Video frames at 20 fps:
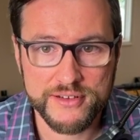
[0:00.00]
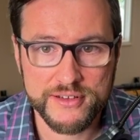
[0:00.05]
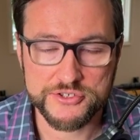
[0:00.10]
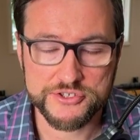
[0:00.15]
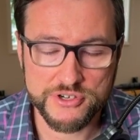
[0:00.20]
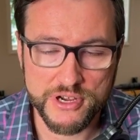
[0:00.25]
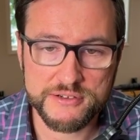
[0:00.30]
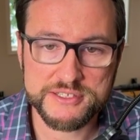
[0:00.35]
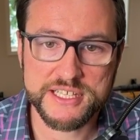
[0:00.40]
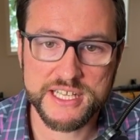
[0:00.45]

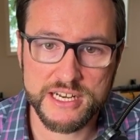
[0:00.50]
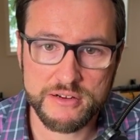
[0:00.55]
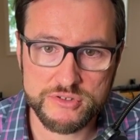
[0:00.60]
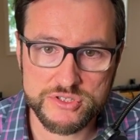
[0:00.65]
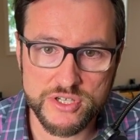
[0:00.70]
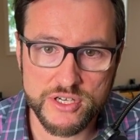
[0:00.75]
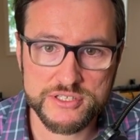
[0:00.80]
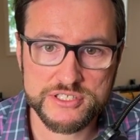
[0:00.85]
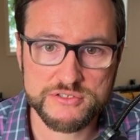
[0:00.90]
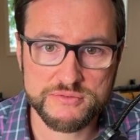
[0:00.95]
Sure, I was getting
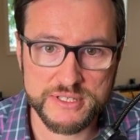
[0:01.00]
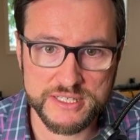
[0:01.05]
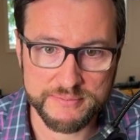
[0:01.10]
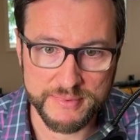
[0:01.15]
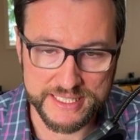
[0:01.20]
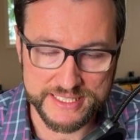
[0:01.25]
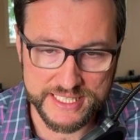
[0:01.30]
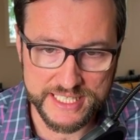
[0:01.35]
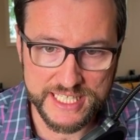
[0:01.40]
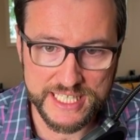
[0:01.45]
results with
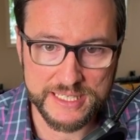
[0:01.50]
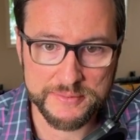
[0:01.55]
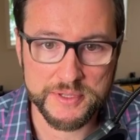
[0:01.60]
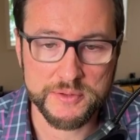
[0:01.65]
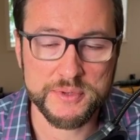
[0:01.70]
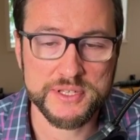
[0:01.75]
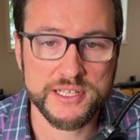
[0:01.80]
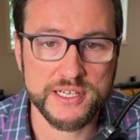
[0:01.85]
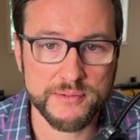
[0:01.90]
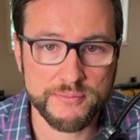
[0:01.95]
my team and
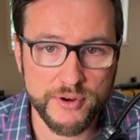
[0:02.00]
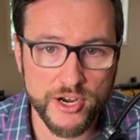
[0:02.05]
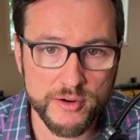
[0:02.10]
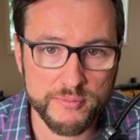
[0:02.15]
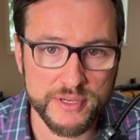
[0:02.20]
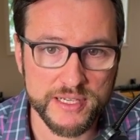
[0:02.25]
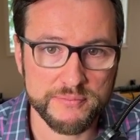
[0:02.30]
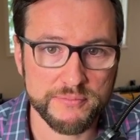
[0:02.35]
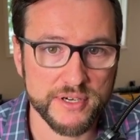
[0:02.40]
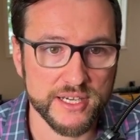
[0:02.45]
with the
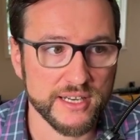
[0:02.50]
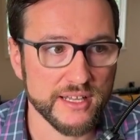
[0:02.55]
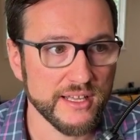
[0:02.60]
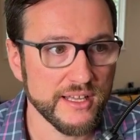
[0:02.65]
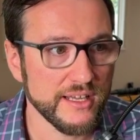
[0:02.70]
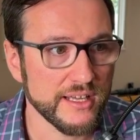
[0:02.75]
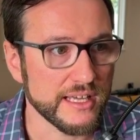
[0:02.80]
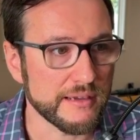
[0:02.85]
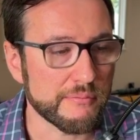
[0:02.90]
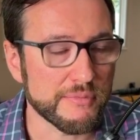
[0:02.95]
department, but
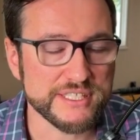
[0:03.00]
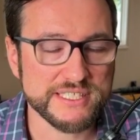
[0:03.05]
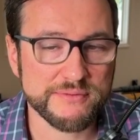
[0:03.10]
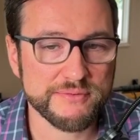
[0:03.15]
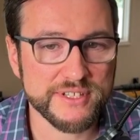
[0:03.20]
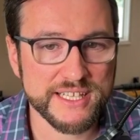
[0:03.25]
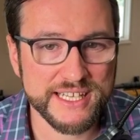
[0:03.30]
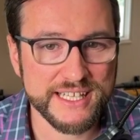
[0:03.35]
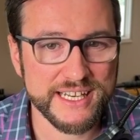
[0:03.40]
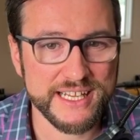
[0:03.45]
it wasn't
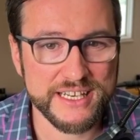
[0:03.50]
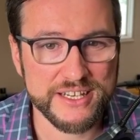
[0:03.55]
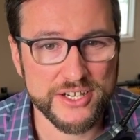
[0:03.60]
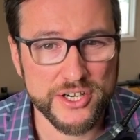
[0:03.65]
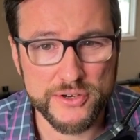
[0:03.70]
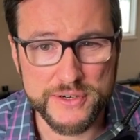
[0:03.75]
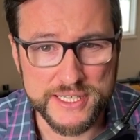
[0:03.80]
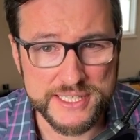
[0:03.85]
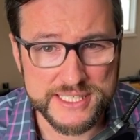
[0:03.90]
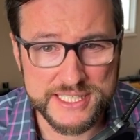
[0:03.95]
really getting
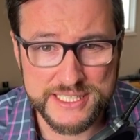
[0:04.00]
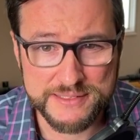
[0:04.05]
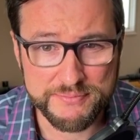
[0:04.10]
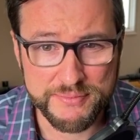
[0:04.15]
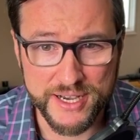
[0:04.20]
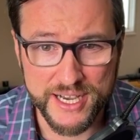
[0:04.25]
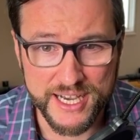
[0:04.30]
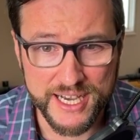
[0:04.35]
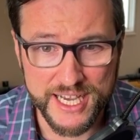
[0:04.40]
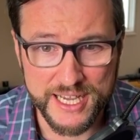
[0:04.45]
noticed
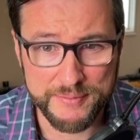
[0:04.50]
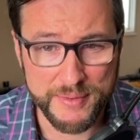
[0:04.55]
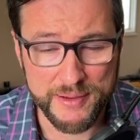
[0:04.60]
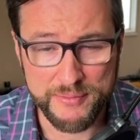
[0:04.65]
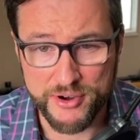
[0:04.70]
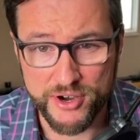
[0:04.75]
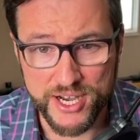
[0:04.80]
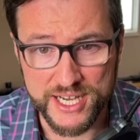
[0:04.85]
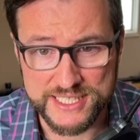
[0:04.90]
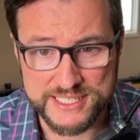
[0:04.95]
by my
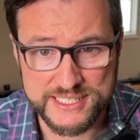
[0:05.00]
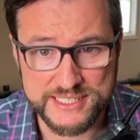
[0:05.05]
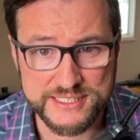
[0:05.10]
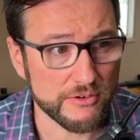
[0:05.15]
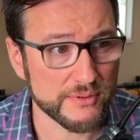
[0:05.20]
boss.